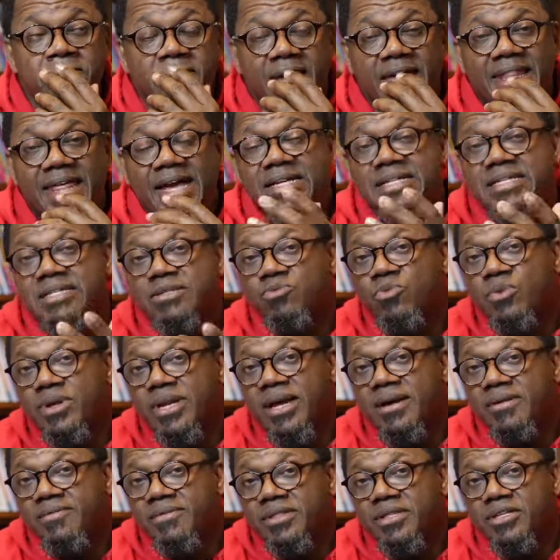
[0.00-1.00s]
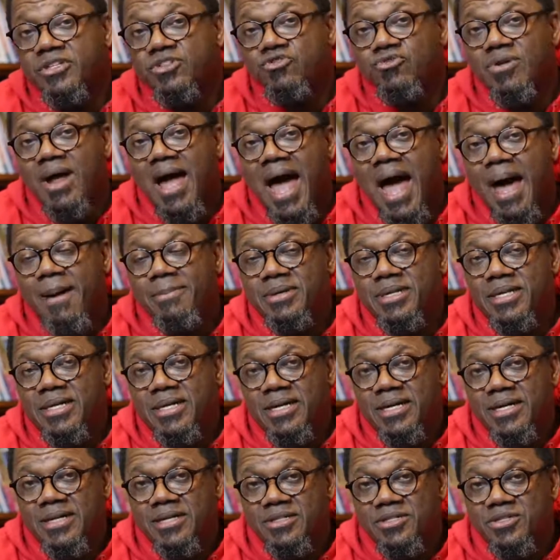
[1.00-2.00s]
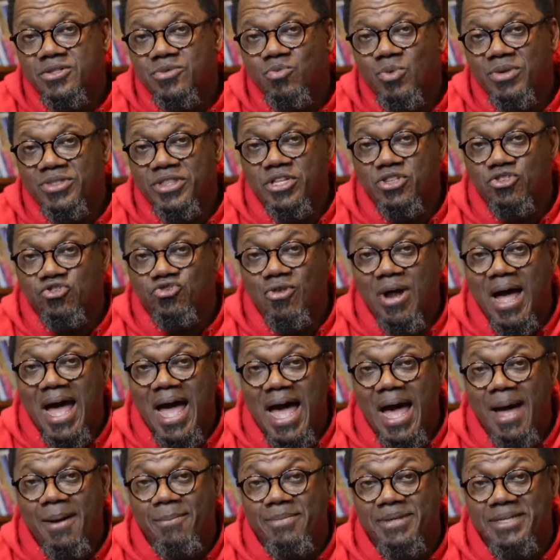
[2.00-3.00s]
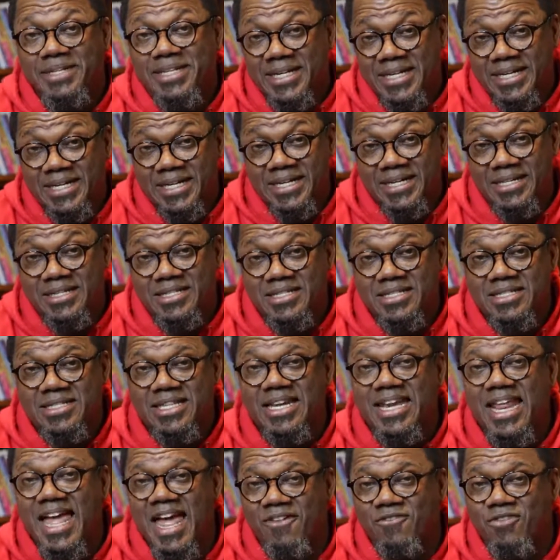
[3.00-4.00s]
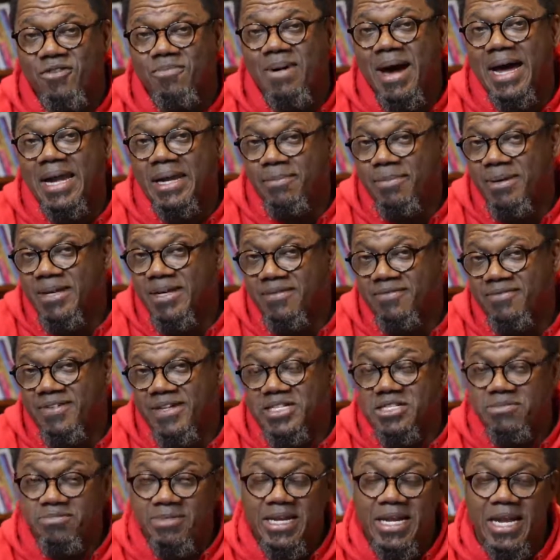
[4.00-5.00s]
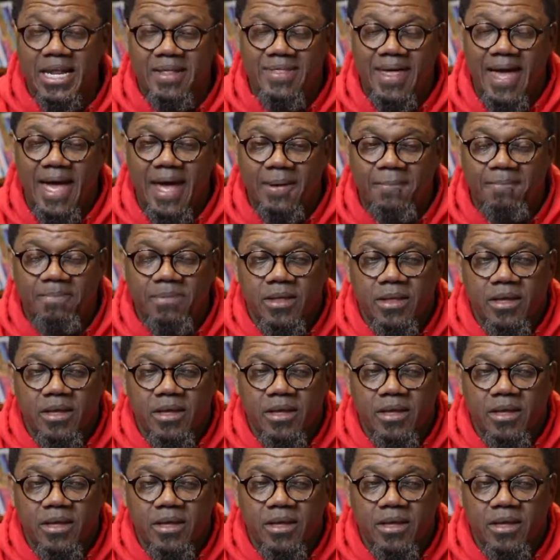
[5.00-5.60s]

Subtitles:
and that is whenever the tribe does what the tribe does, then everybody benefits. Meaning that